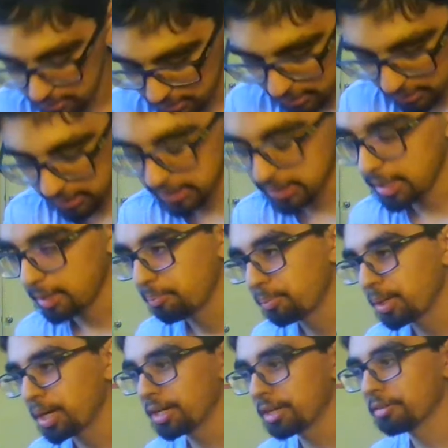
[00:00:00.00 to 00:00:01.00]
because I
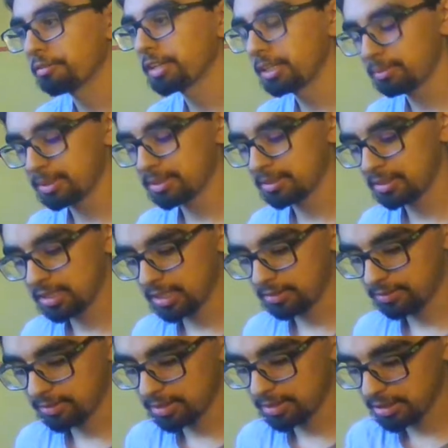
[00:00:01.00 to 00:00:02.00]
bought a rebuild kit
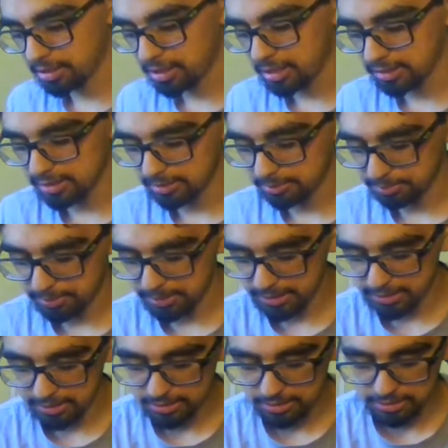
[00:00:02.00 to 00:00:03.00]
for the shocks,
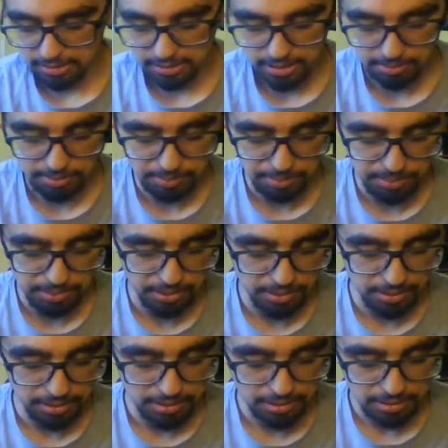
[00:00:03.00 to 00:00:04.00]
completely took them
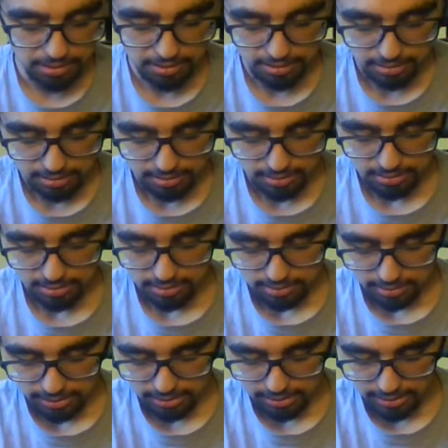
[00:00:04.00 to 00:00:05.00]
apart,
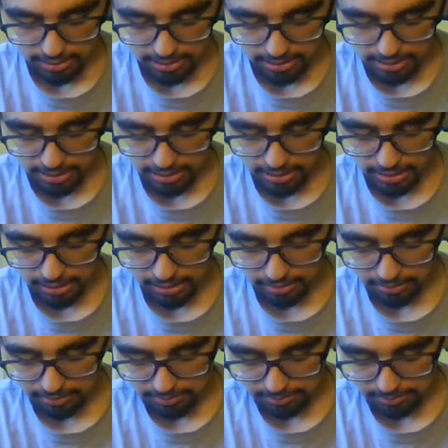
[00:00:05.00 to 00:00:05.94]
and then I